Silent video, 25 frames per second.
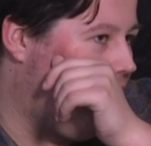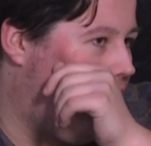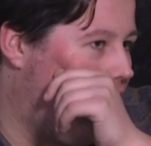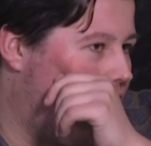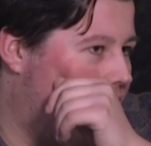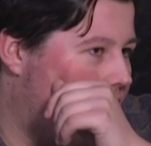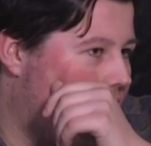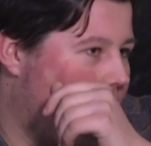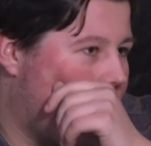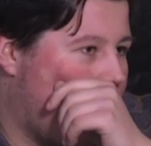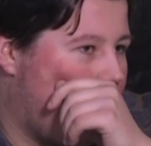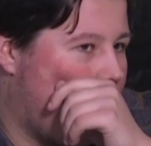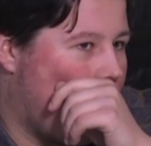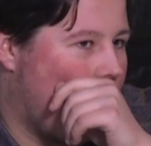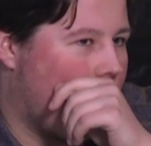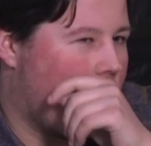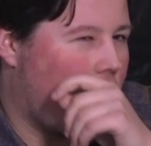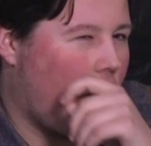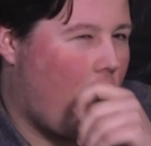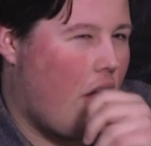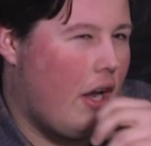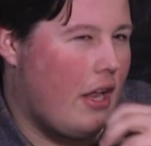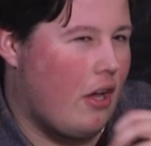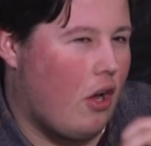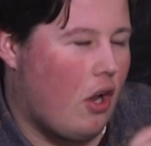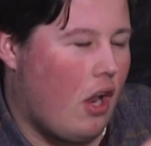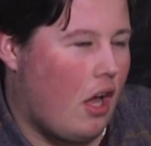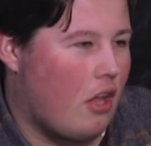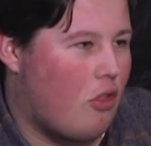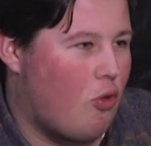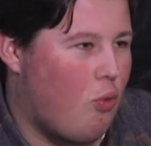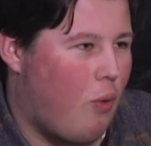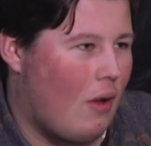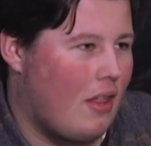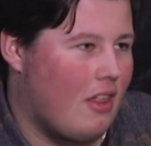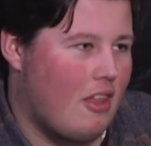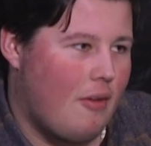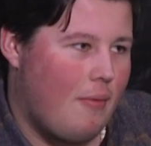only, I think, in total he got
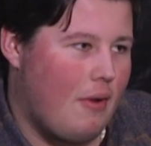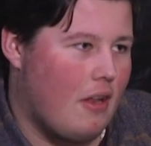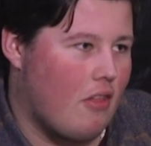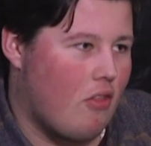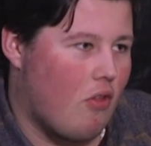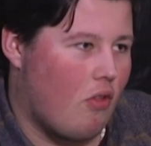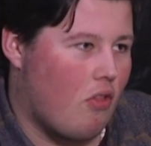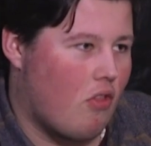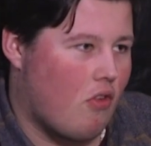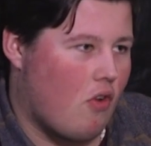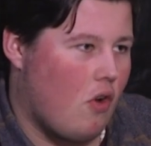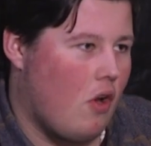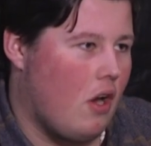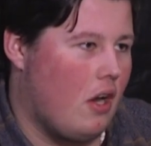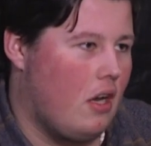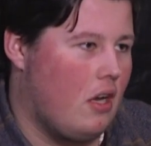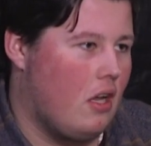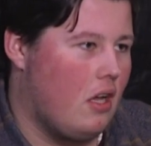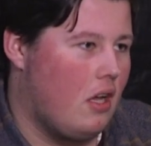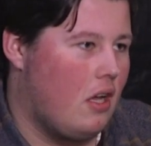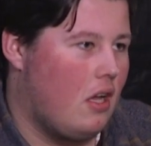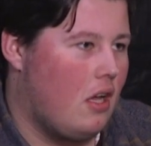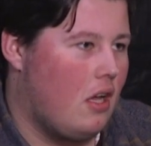like 20 minutes on screen.